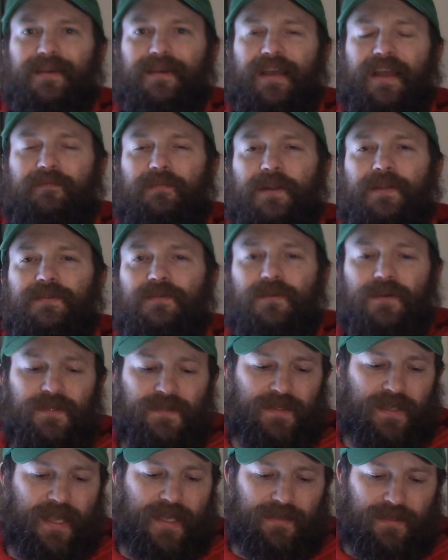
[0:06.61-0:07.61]
Hey everybody, it's
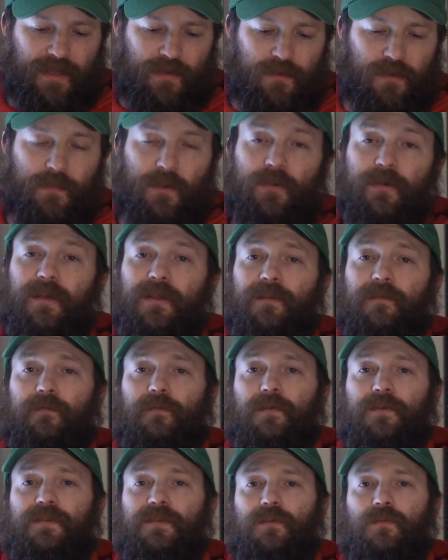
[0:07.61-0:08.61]
Chris, and today we're going to be looking at the
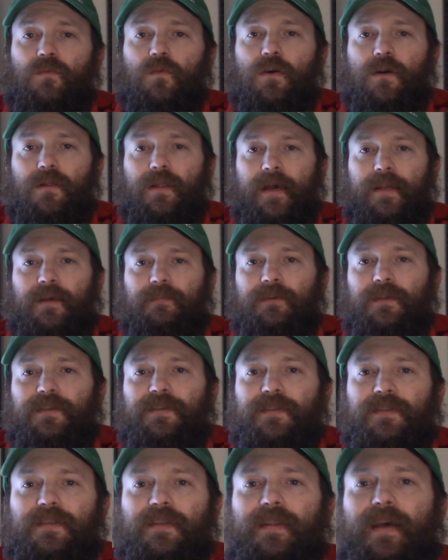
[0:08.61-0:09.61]
first of the Royal lineup
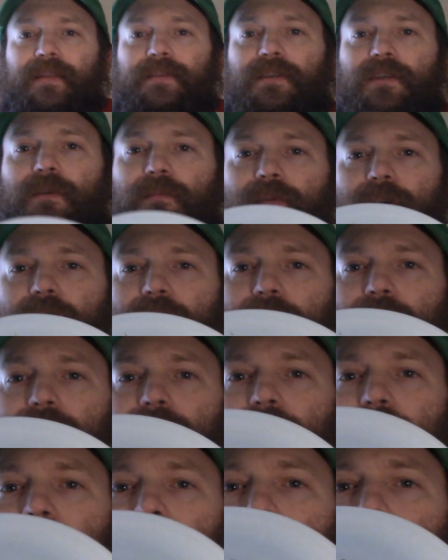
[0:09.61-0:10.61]
discs, and that's going to be
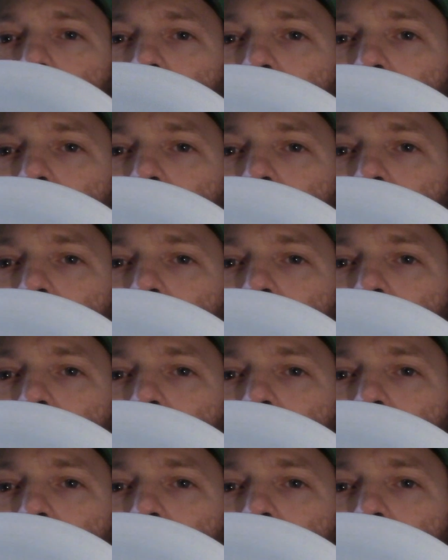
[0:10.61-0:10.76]
in